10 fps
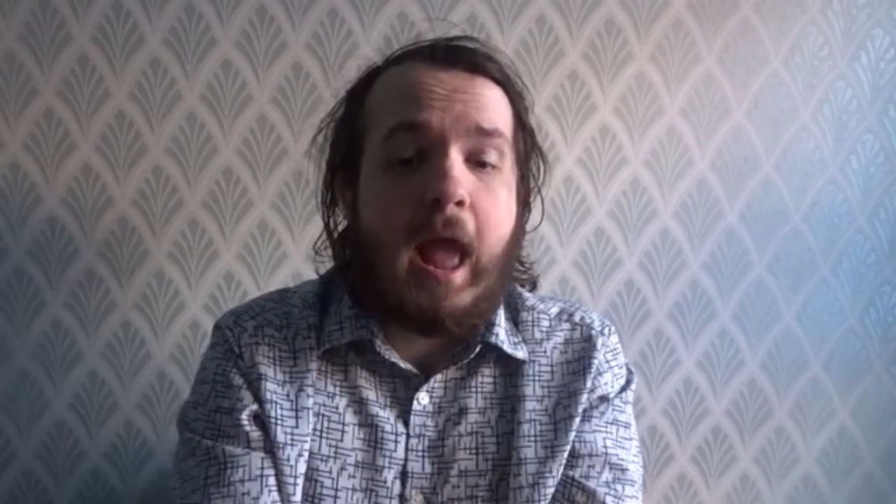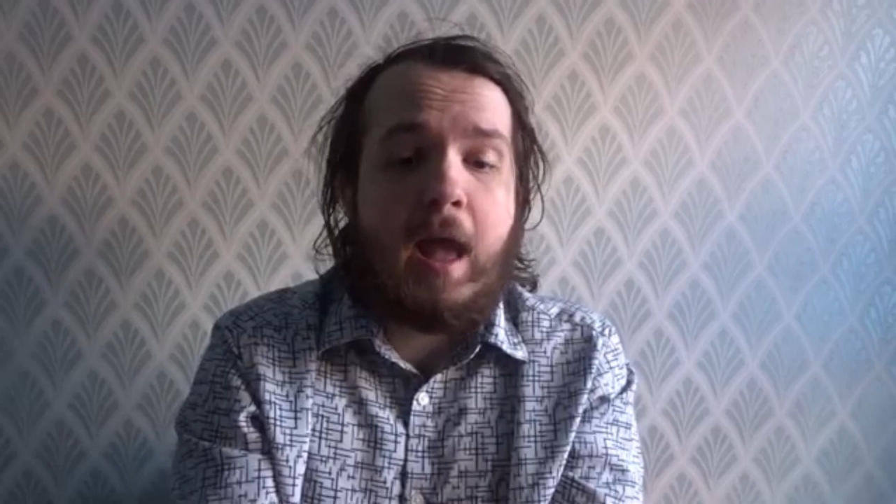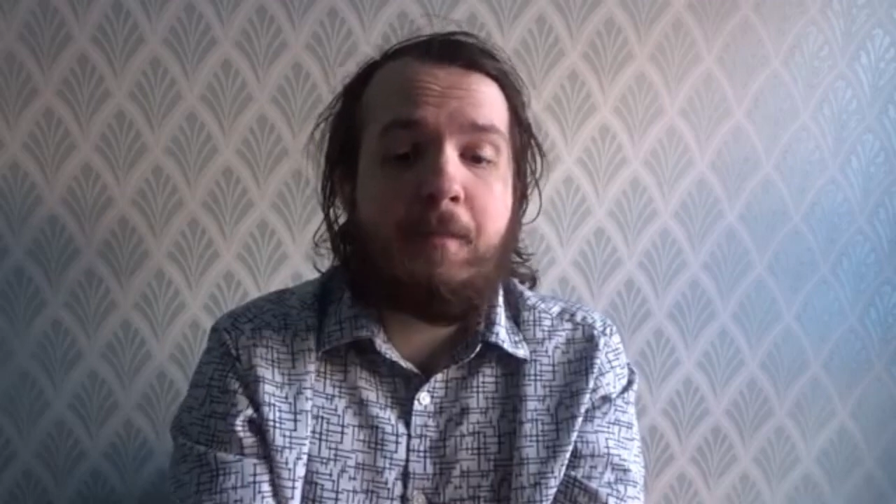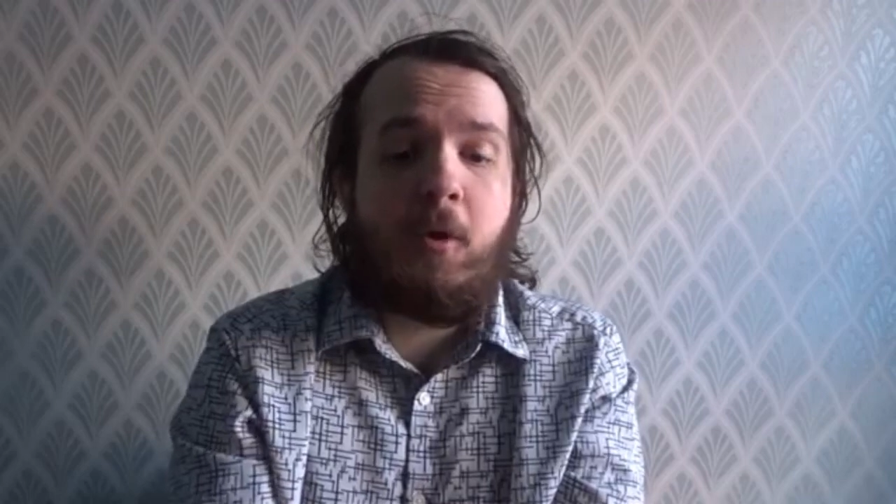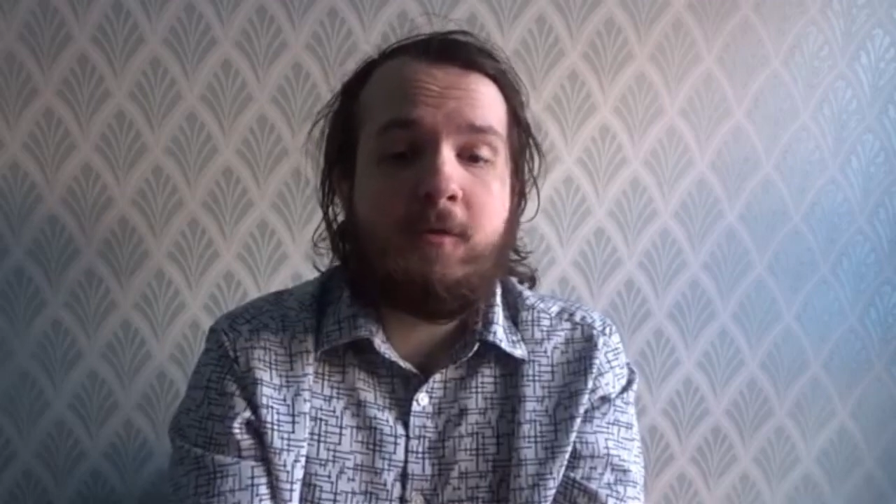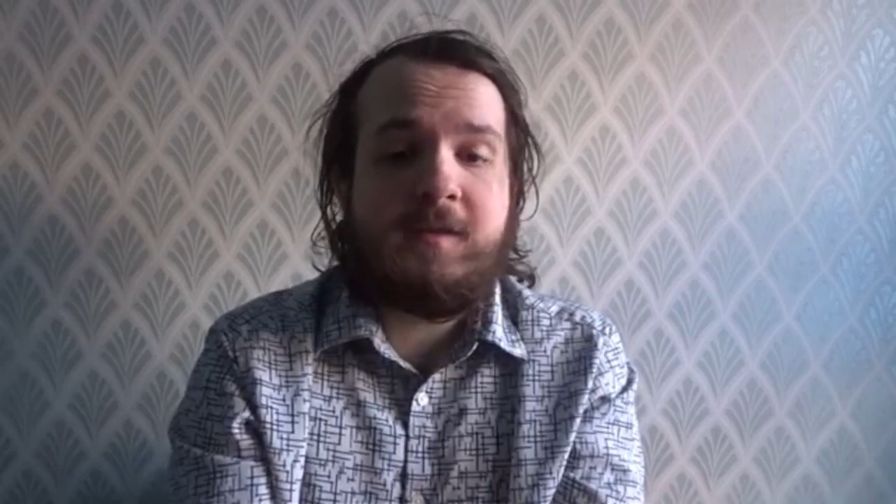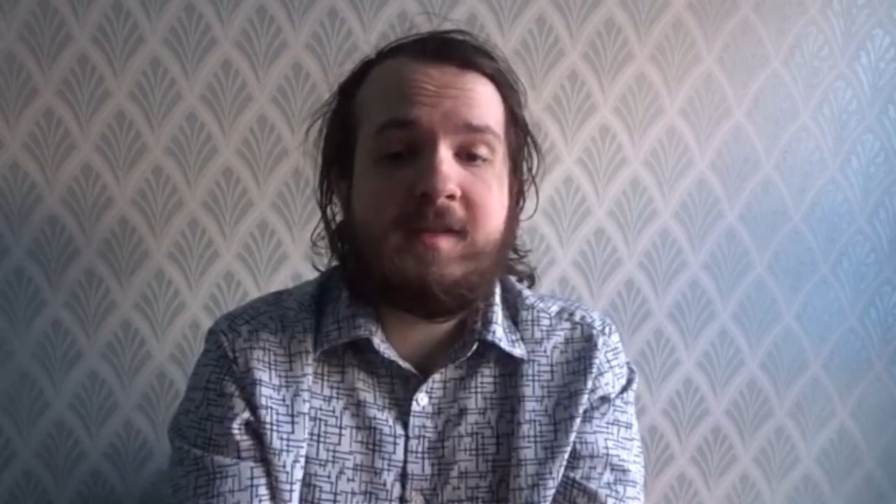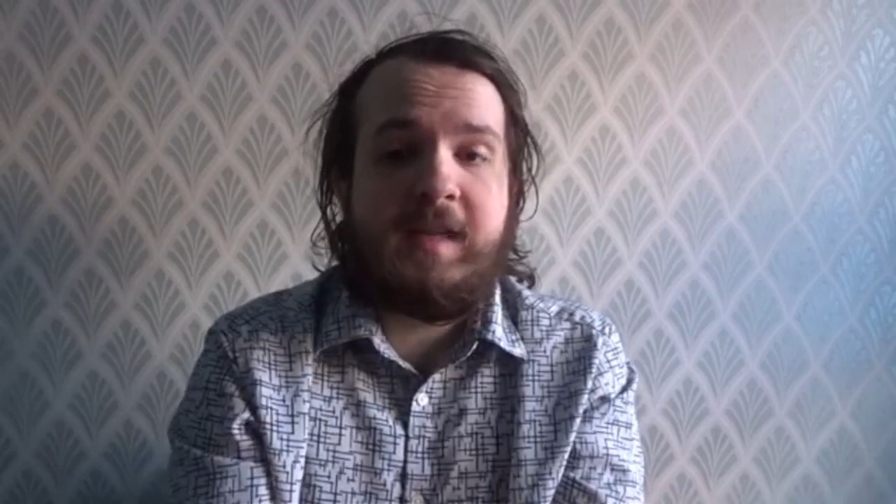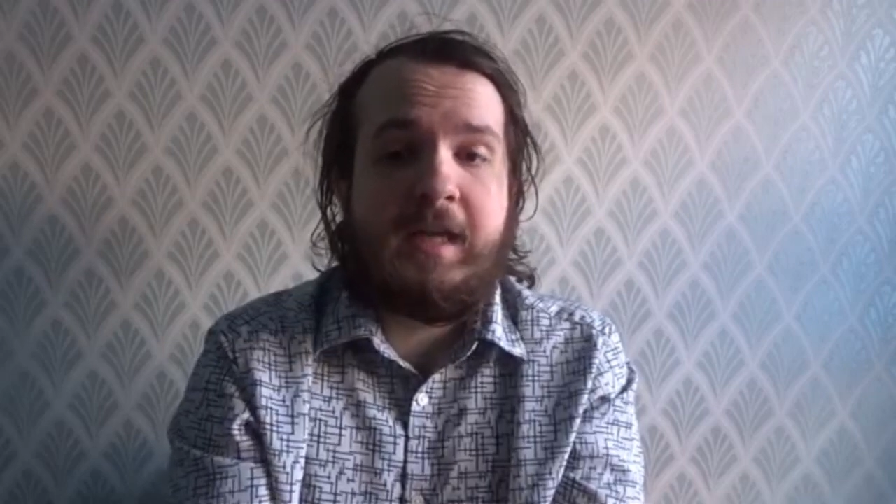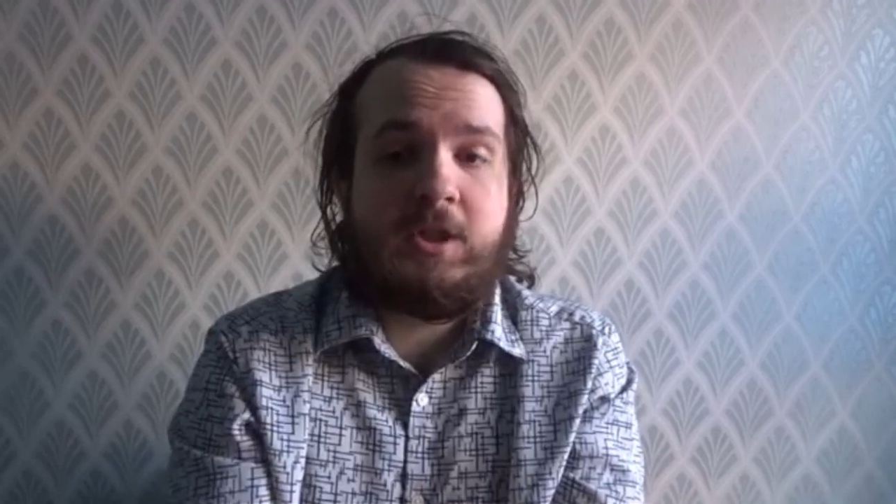airport
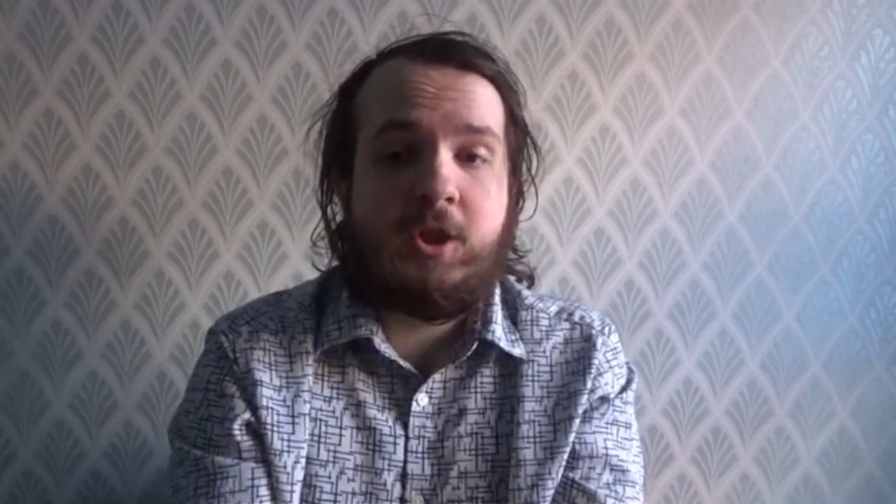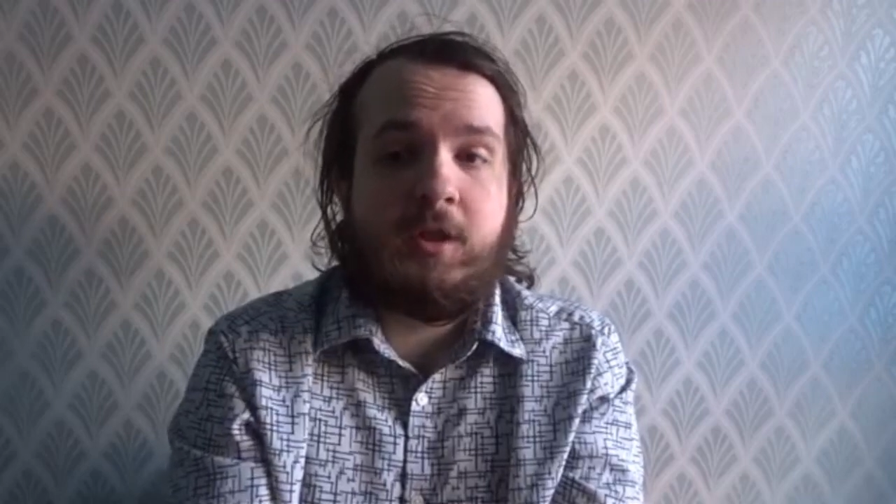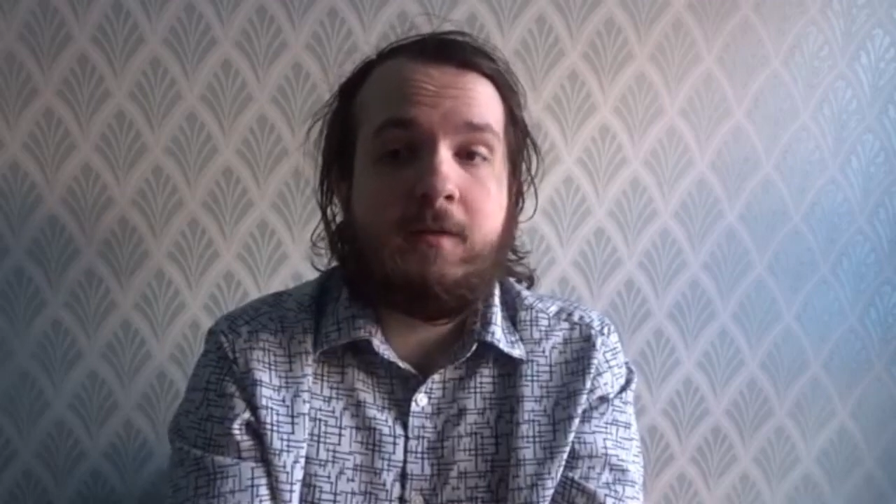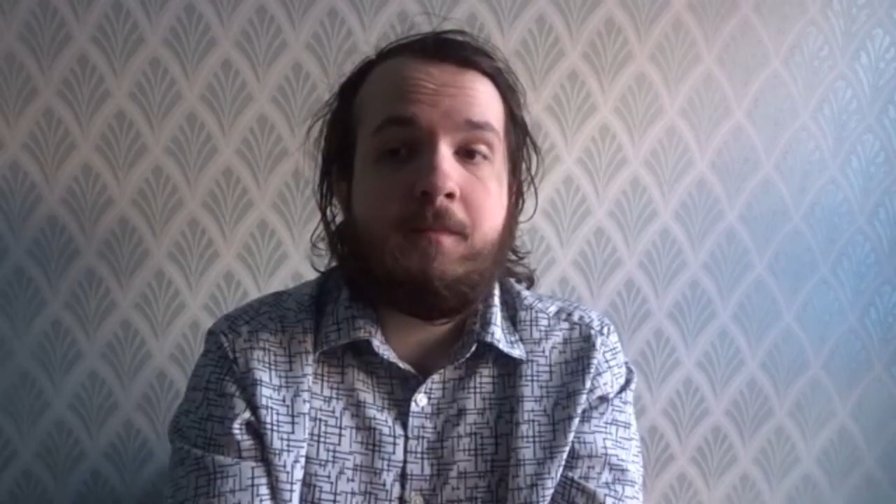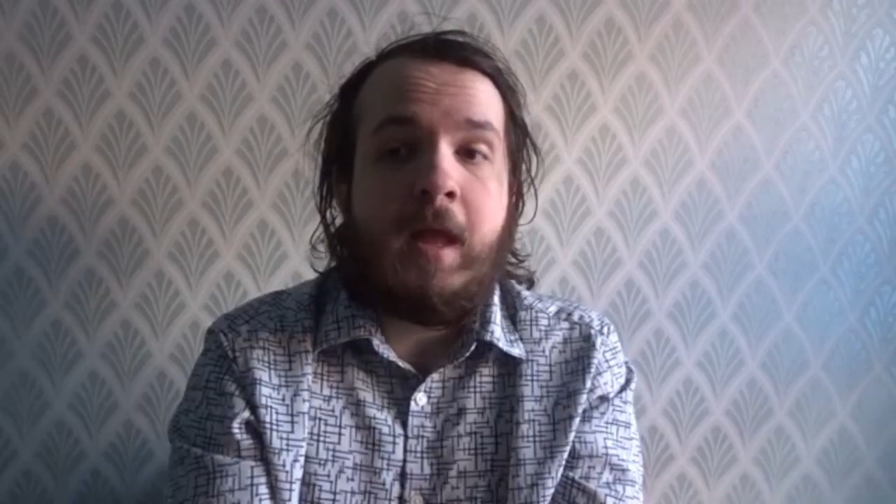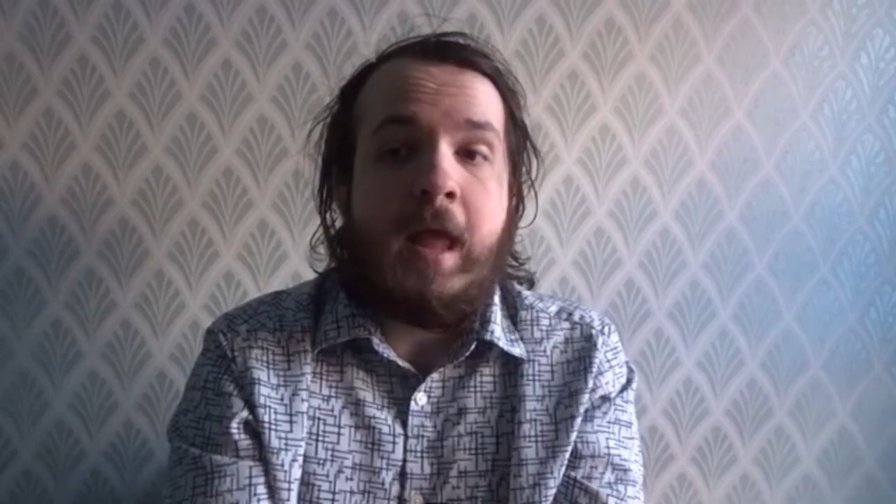station,